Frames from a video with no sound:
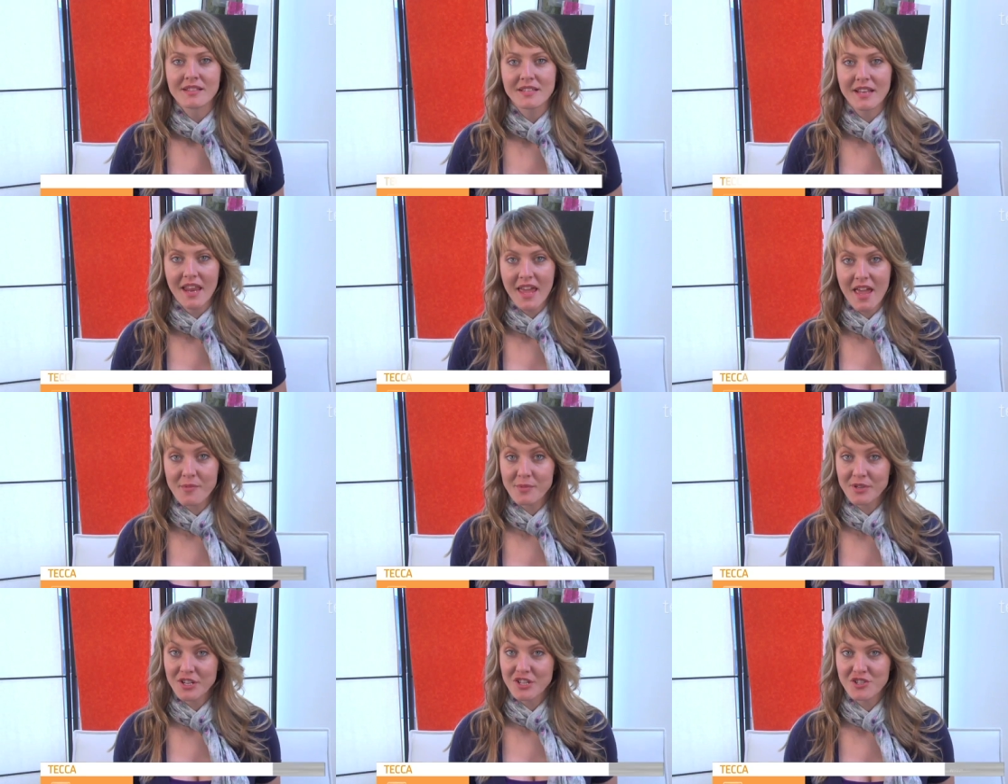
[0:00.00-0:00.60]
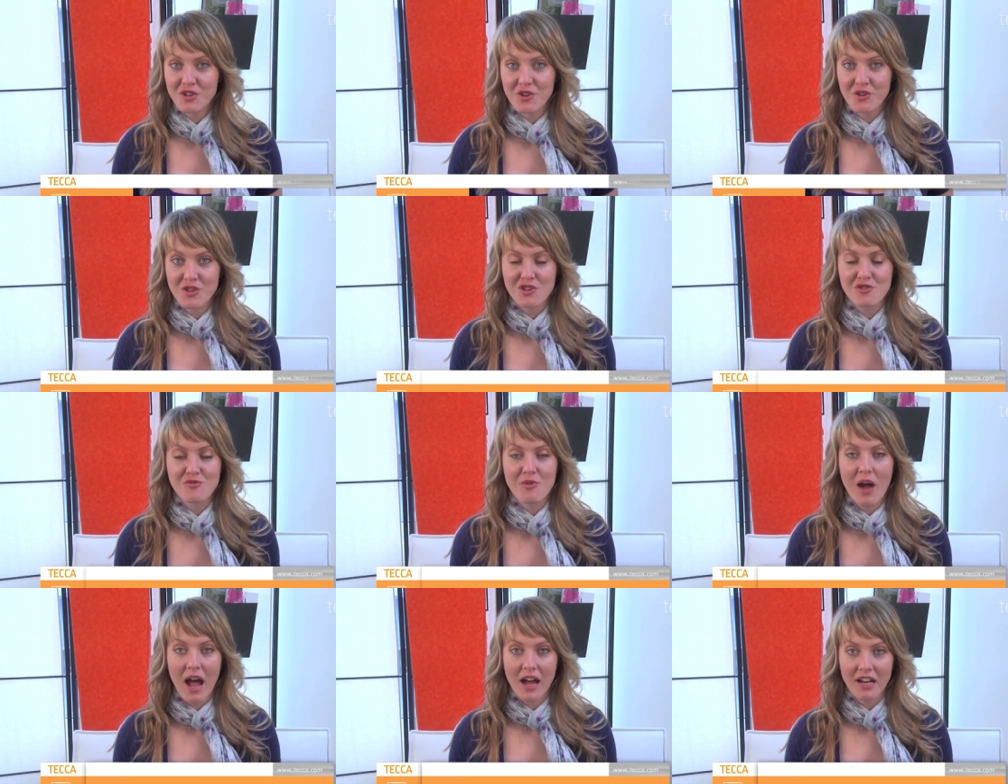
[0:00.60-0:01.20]
Today I'm gonna to show
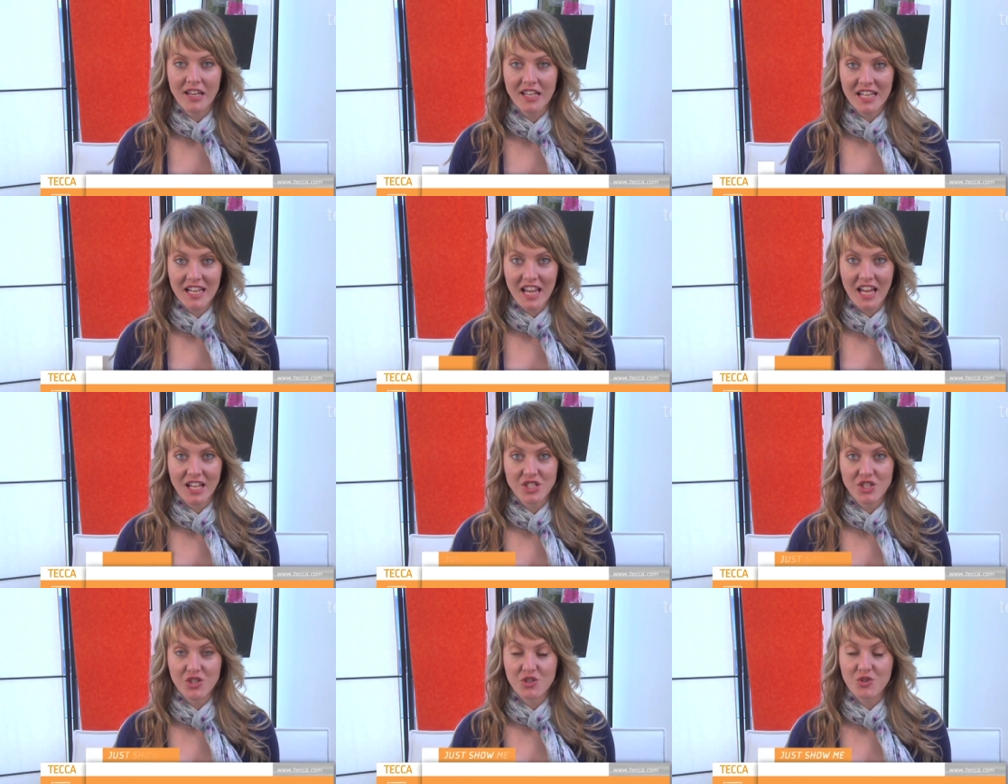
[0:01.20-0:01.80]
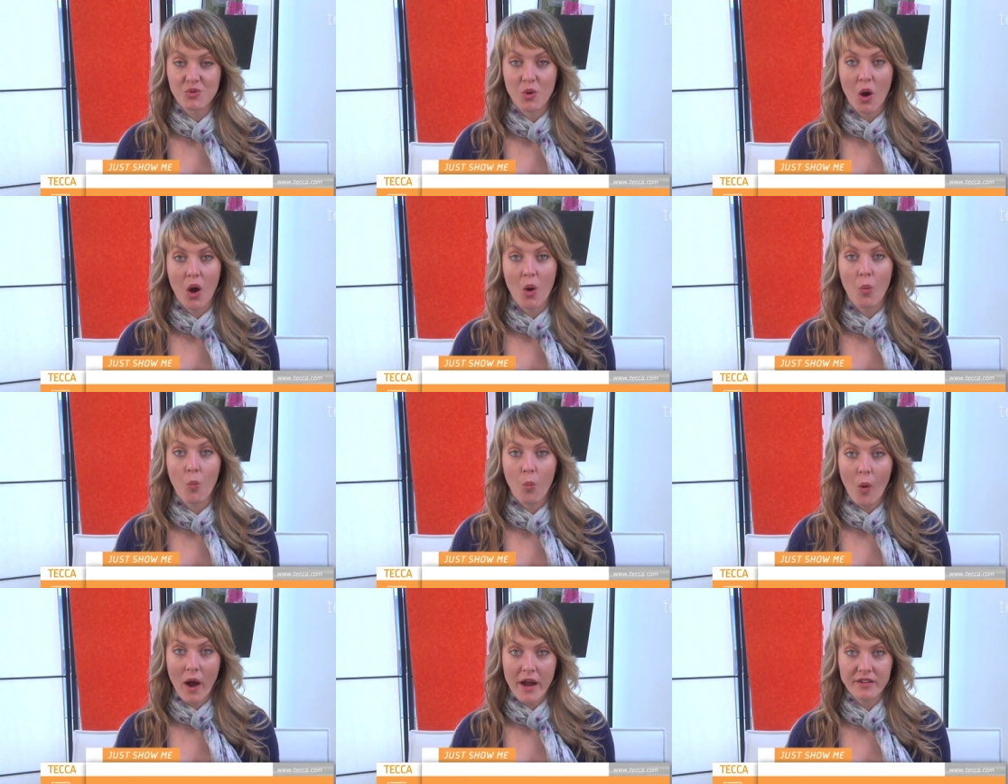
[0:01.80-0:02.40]
you how to connect to
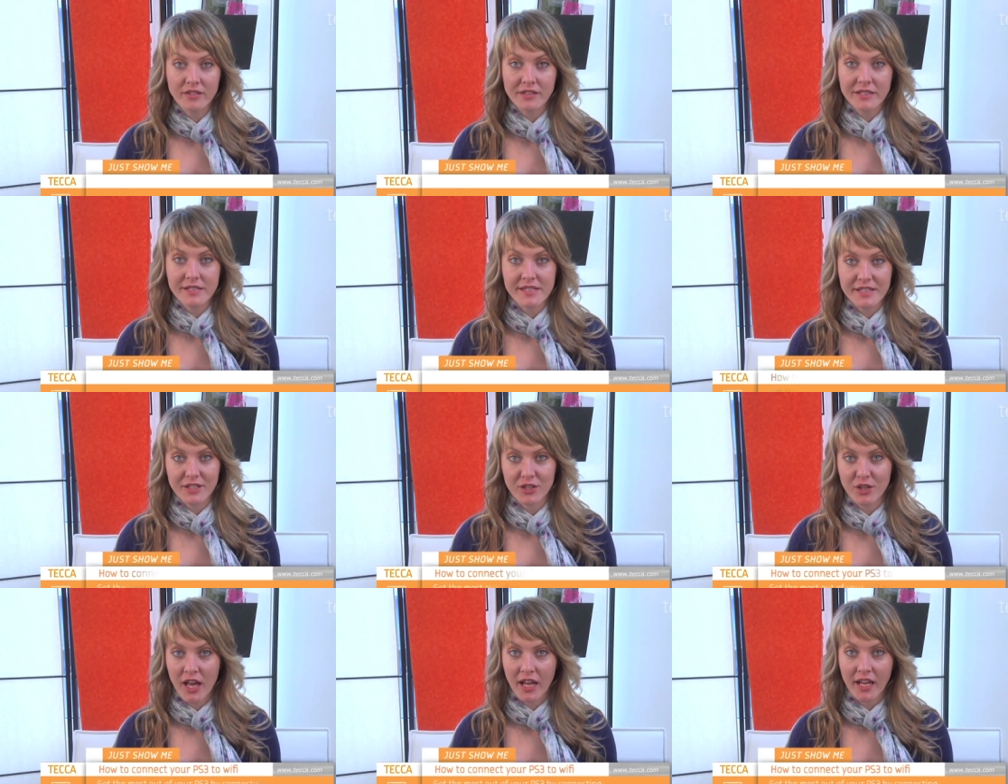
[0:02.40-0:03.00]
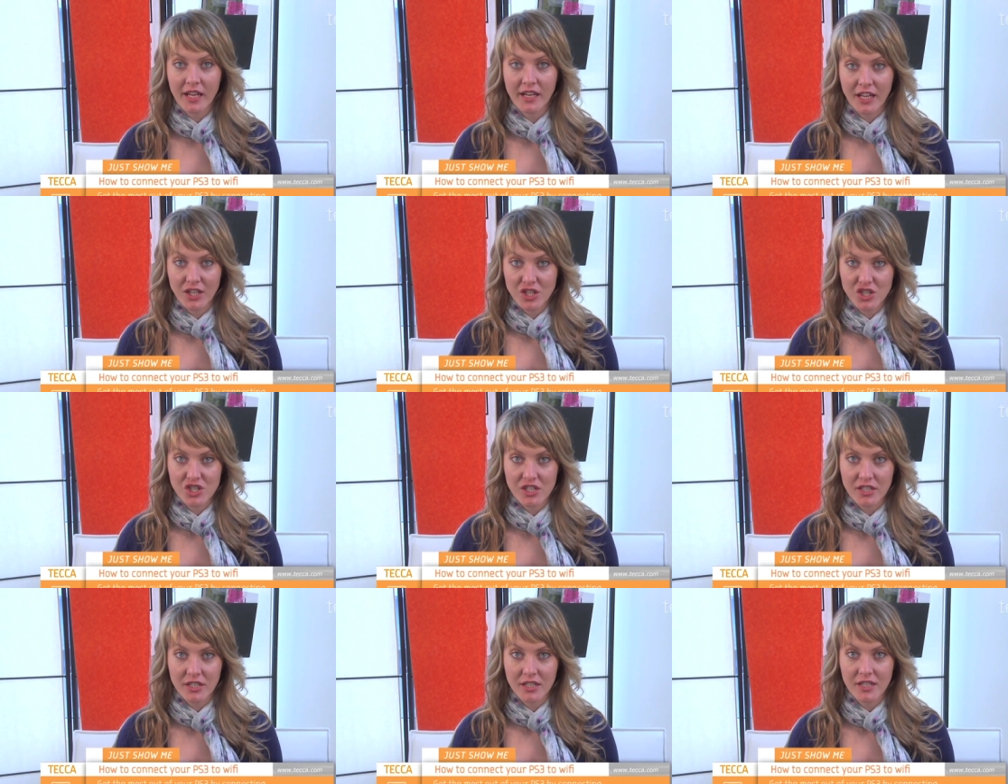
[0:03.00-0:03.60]
a wireless internet
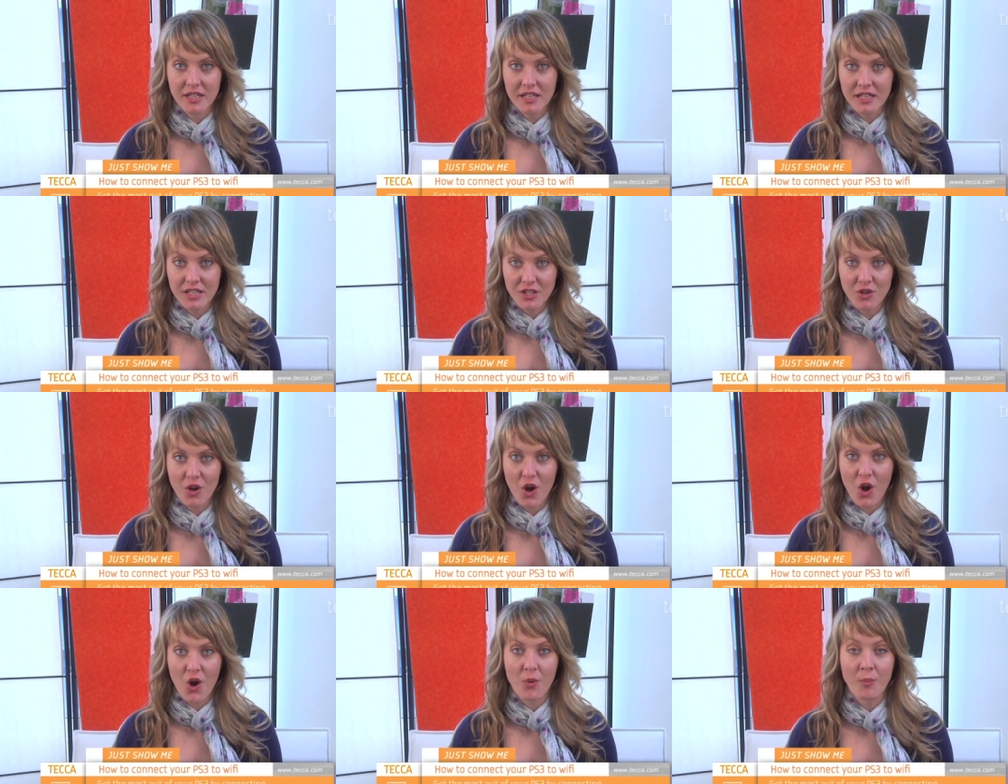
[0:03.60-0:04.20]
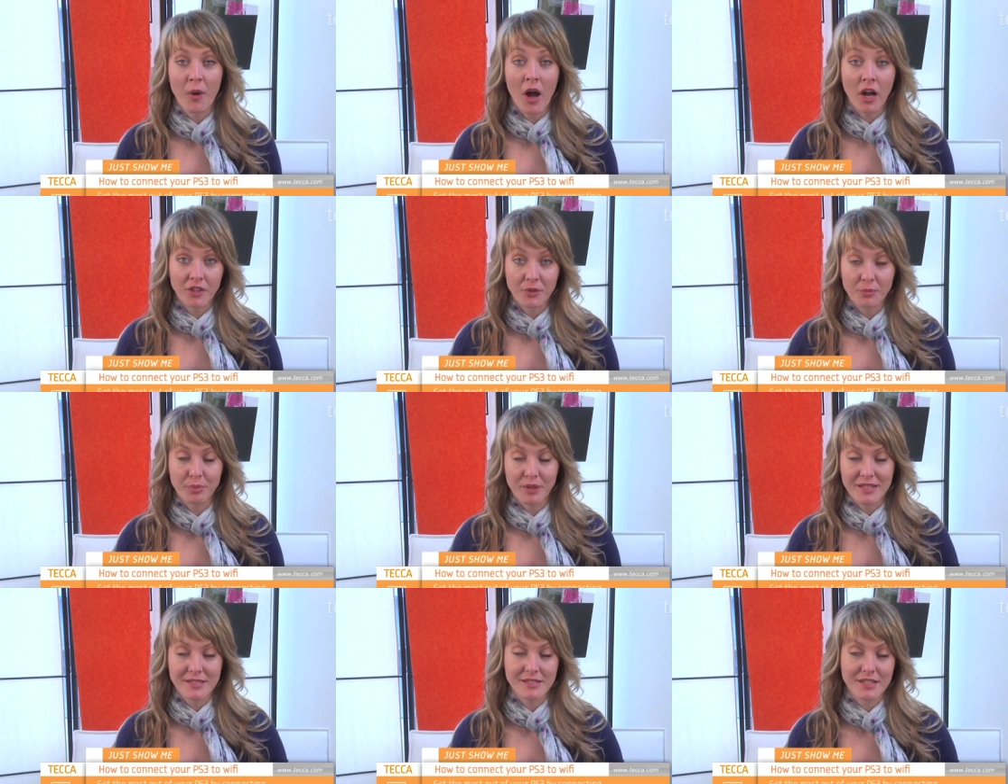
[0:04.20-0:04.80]
connection in your home on
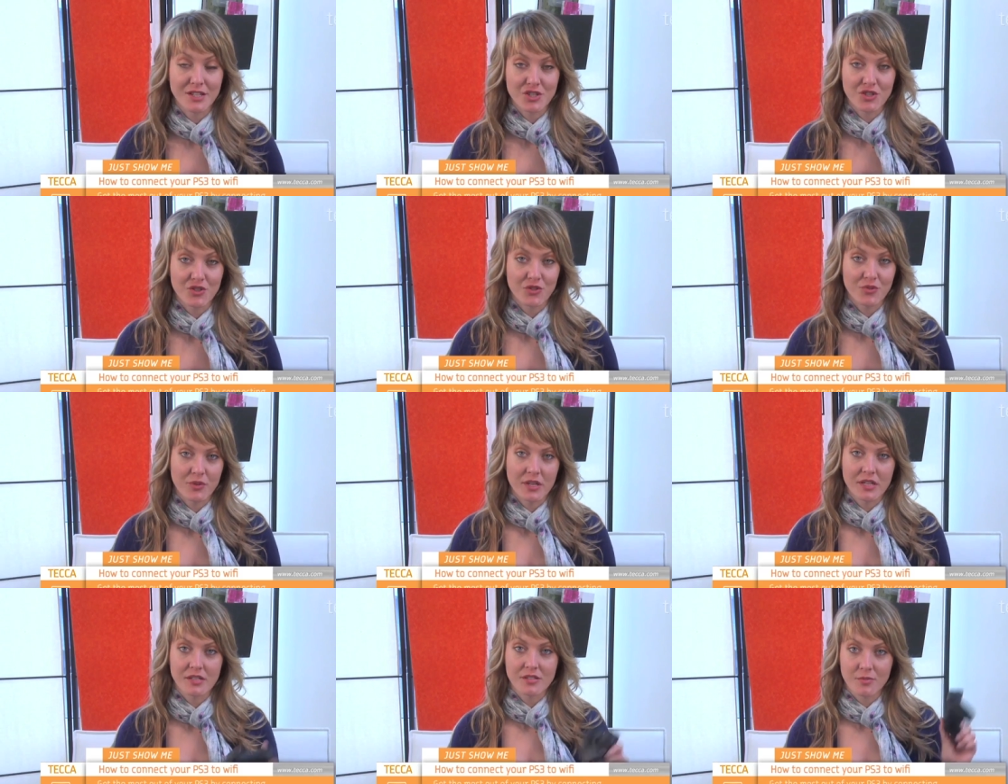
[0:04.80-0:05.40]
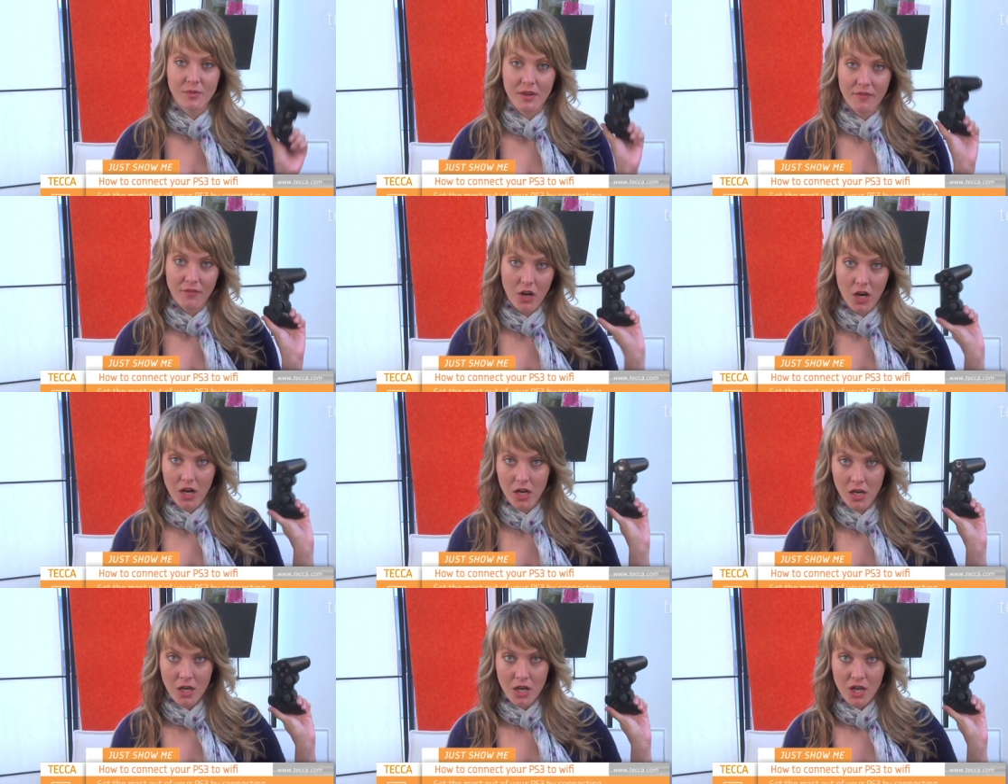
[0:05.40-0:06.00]
your PlayStation 3. So we have
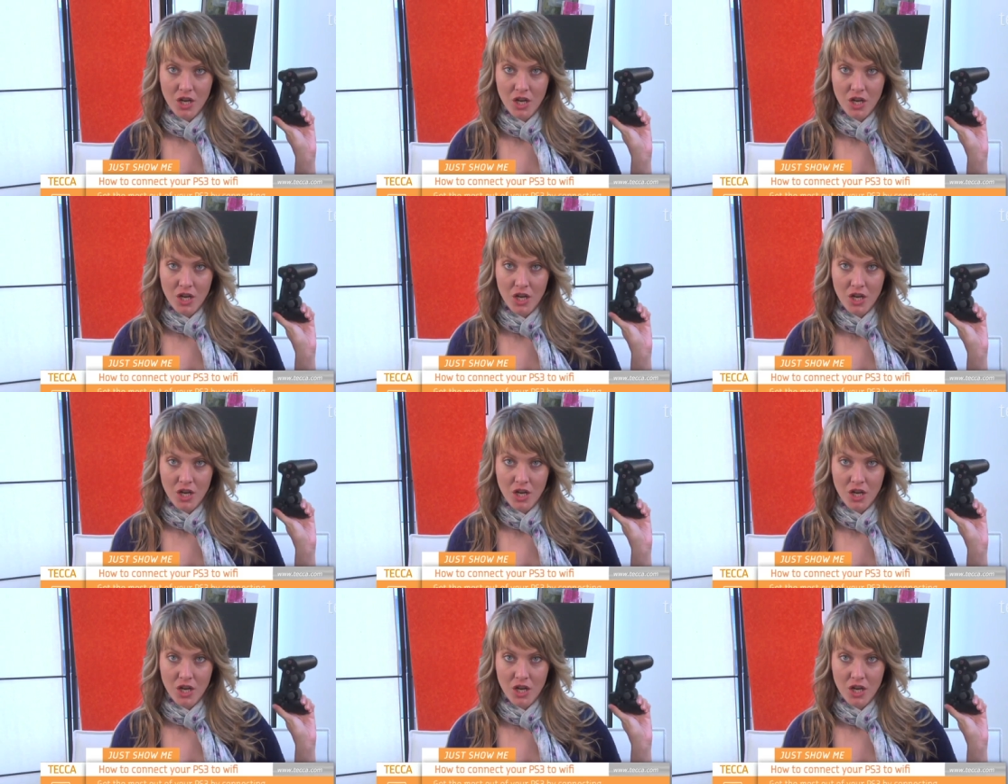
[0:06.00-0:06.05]
our